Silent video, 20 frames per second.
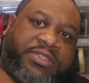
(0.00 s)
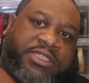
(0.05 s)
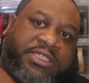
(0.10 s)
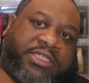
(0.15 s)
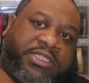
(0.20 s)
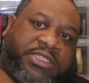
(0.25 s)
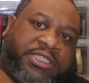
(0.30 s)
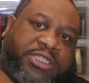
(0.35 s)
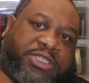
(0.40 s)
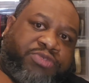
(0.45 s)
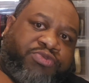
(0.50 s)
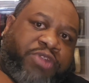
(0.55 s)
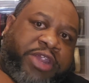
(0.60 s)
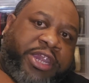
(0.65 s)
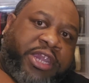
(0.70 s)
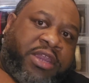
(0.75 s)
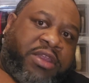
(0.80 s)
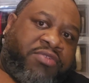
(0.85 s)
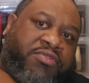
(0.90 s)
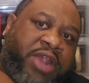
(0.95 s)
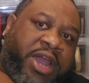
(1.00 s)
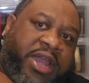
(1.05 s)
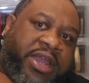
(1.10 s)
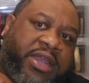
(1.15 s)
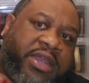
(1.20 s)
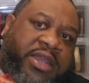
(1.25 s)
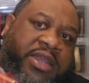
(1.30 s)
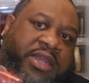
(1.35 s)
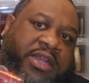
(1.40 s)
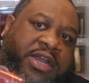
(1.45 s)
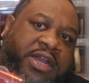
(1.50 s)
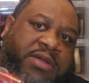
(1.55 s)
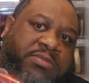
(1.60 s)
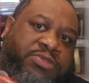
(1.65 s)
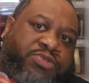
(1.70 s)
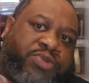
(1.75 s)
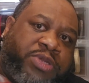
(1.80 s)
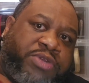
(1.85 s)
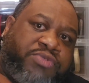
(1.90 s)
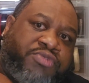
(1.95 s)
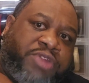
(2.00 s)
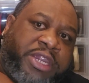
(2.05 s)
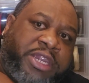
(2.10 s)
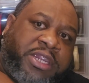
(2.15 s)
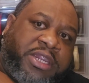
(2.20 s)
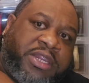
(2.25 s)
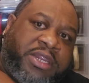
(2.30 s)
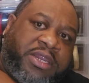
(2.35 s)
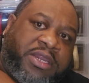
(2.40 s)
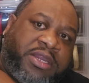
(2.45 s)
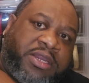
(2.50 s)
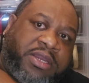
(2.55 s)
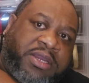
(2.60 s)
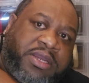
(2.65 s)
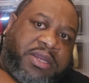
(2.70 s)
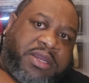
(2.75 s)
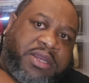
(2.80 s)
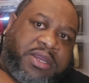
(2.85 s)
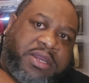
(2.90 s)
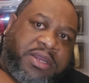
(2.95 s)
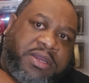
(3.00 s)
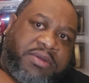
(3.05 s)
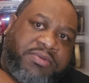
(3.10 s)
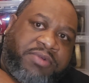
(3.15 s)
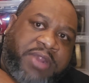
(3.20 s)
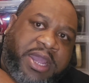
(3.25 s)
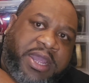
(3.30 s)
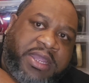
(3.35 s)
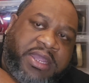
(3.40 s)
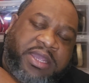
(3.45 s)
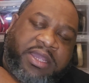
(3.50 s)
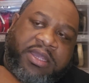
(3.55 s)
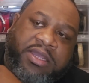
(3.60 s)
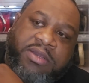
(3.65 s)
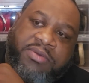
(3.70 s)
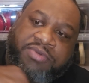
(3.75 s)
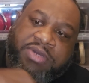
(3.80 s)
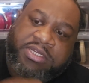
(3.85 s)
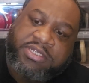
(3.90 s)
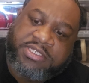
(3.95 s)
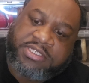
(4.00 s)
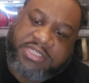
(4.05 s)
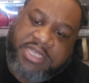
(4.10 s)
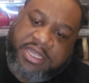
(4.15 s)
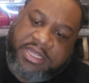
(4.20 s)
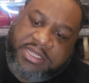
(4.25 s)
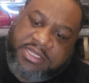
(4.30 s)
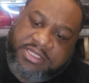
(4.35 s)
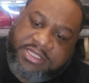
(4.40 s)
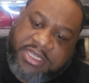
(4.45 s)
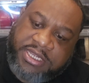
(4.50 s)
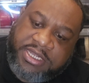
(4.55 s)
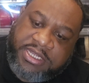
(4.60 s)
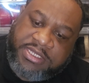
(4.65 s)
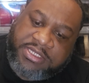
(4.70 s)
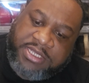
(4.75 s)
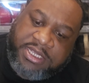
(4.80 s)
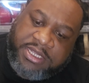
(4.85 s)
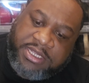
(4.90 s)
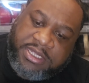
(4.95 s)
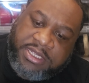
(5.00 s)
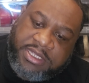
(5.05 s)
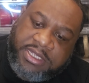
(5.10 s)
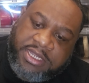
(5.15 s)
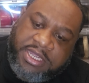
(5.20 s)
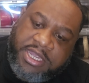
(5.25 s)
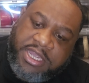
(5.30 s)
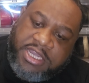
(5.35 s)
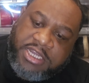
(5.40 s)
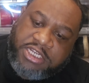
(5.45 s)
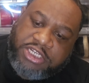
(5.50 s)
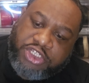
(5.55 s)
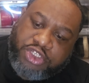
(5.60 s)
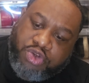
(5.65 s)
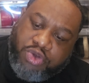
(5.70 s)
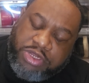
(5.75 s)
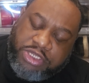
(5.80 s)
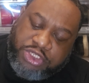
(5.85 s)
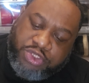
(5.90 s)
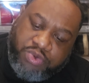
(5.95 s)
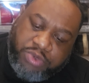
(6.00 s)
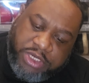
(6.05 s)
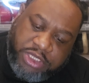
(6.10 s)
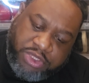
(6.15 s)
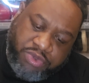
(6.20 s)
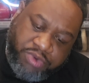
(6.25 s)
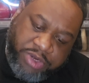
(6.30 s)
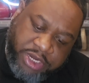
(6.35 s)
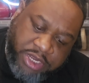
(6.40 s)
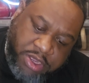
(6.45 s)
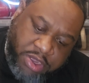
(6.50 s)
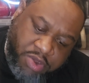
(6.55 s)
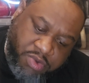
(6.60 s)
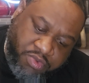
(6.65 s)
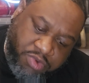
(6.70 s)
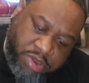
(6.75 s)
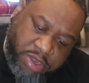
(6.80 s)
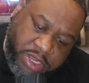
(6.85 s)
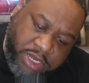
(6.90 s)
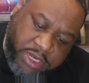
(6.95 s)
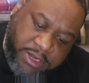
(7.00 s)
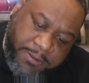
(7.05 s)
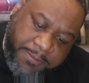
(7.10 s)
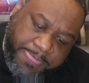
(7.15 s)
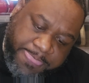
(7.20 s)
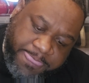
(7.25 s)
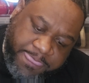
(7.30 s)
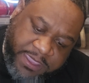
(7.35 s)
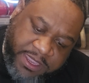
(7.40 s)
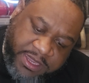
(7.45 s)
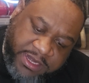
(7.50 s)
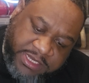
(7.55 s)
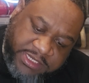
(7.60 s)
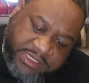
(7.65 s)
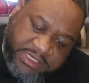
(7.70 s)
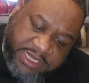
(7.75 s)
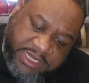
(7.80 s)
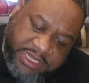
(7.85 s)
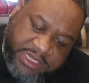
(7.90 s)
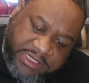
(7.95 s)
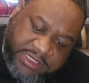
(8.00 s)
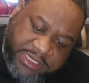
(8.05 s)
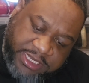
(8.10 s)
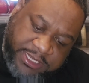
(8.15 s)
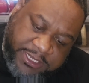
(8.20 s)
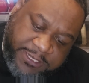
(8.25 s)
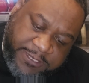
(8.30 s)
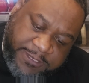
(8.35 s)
is this ring right here. It comes with a ring right here. What it say? It says, Jordan 23 on one. Then it says,